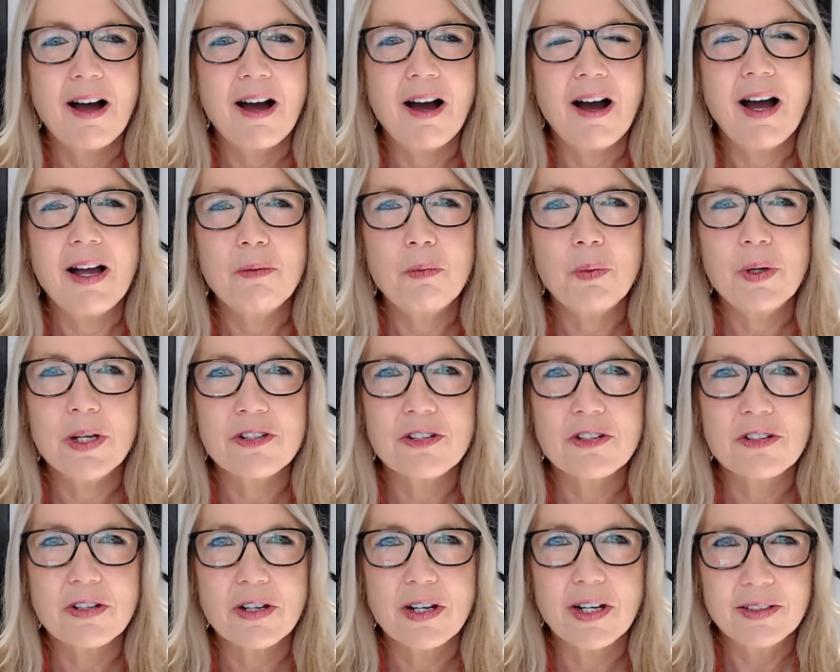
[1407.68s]
I
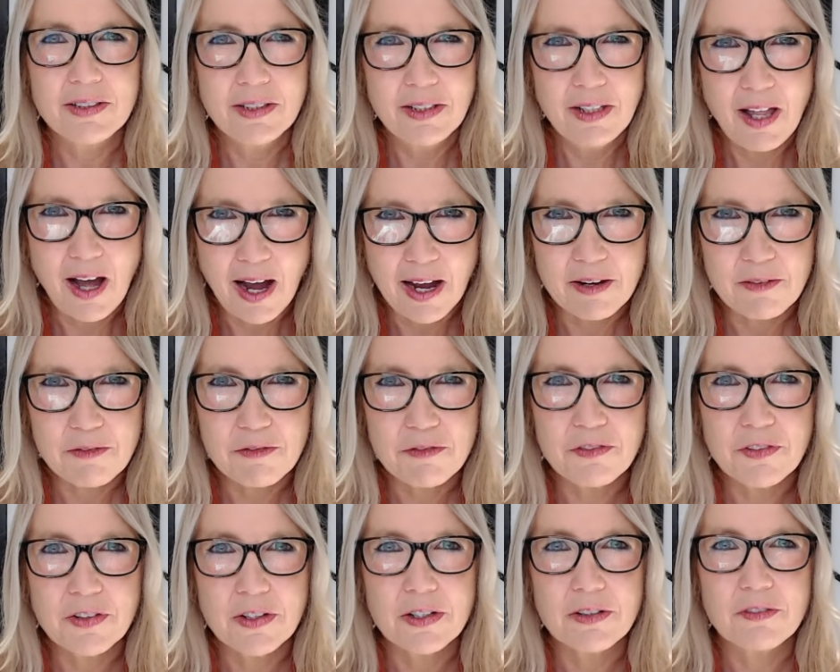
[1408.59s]
wished a
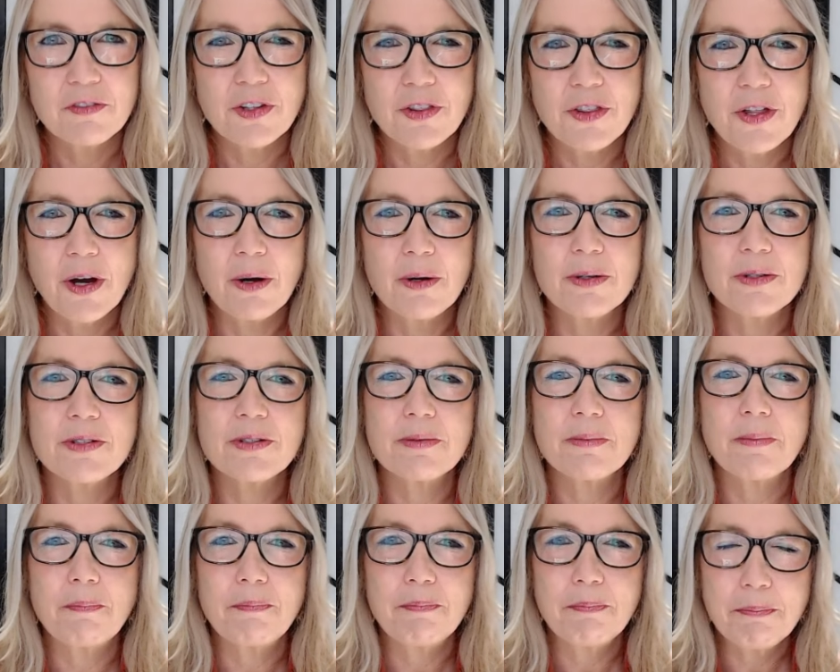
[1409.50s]
life for those
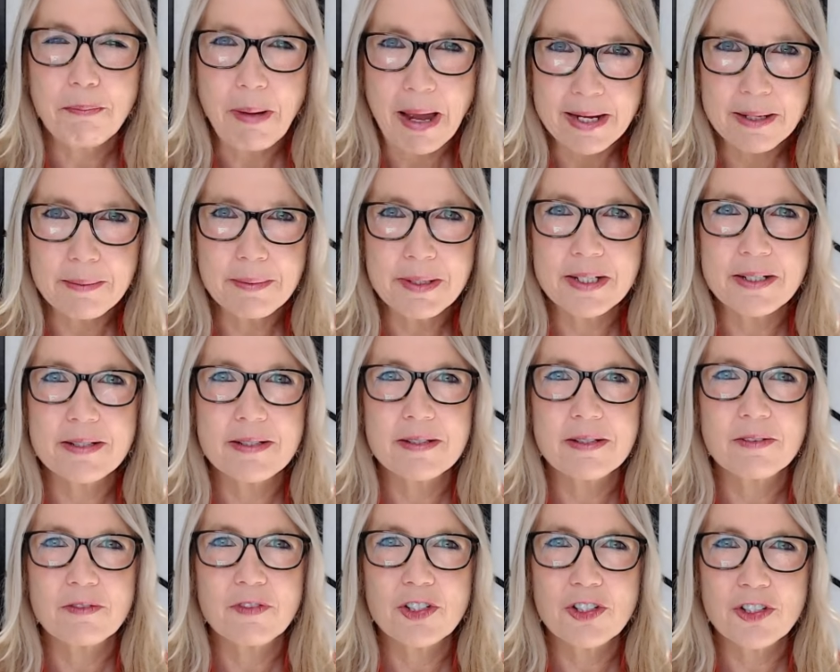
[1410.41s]
babies,
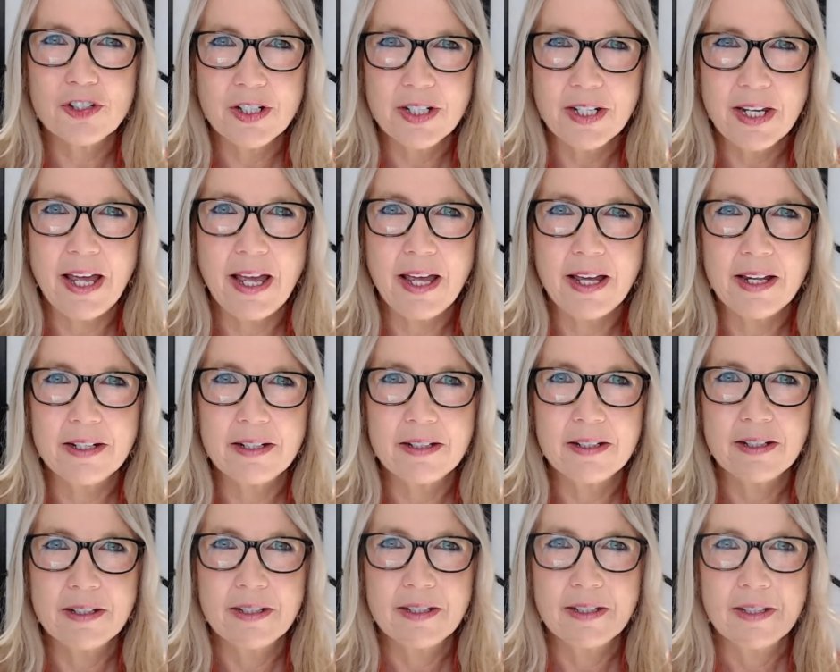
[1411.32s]
for Shanann,
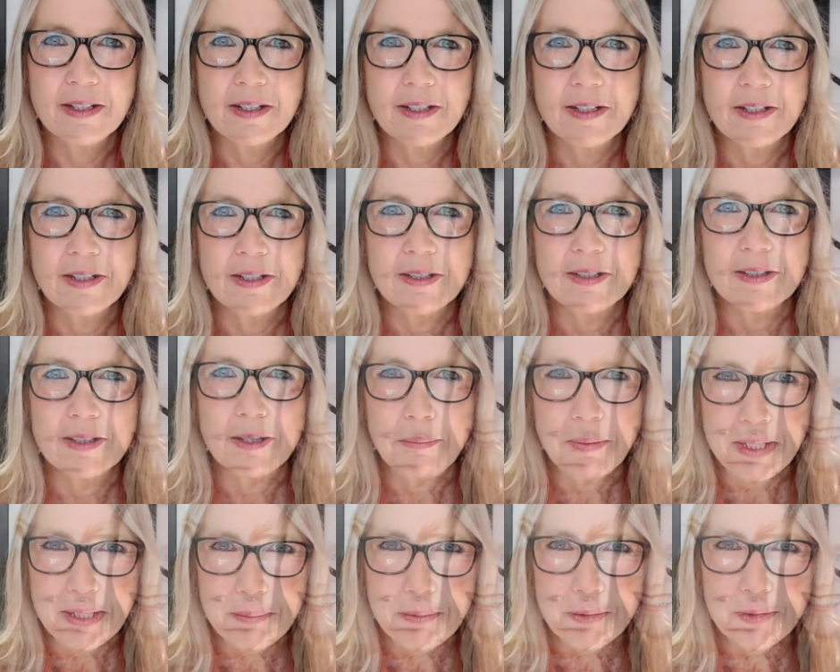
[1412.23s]
the
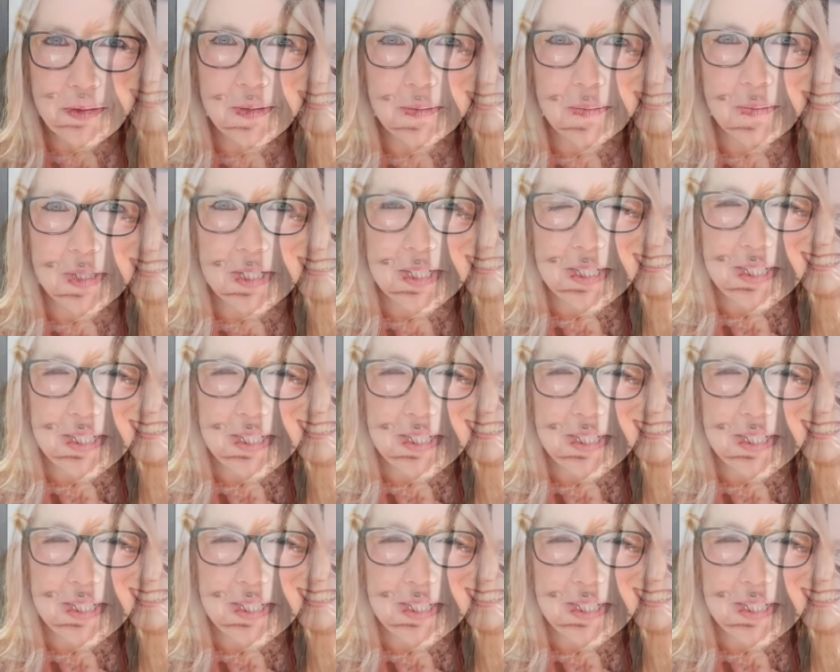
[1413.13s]
people that were